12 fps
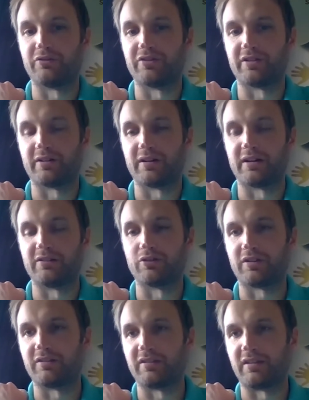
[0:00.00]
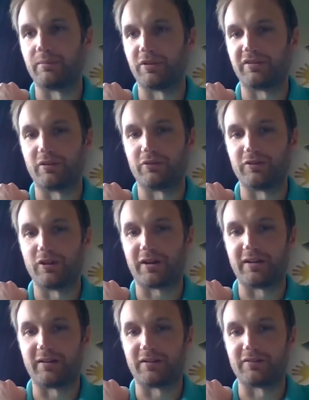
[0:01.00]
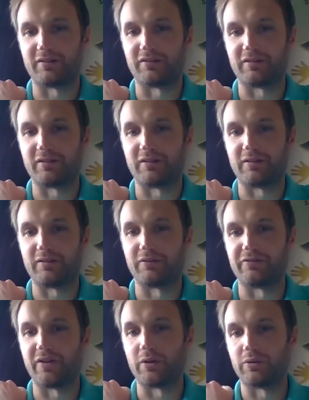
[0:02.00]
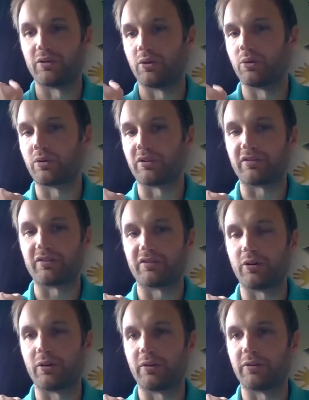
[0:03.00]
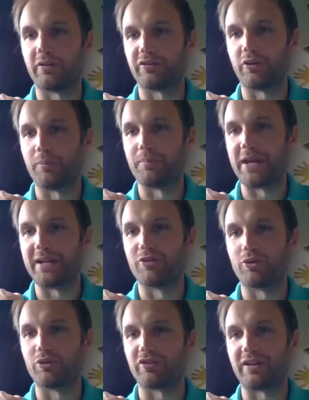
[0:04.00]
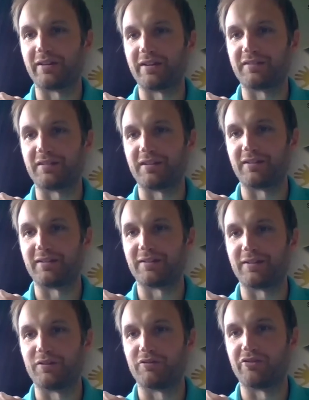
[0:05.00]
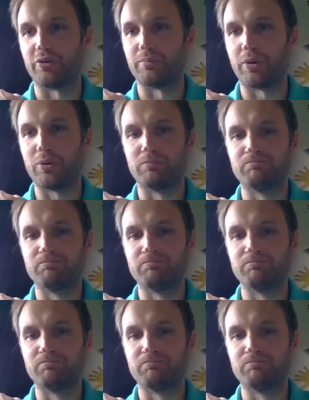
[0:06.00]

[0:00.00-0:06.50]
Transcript: And I do consider myself lucky to have found the role, because there's not many roles like this in football.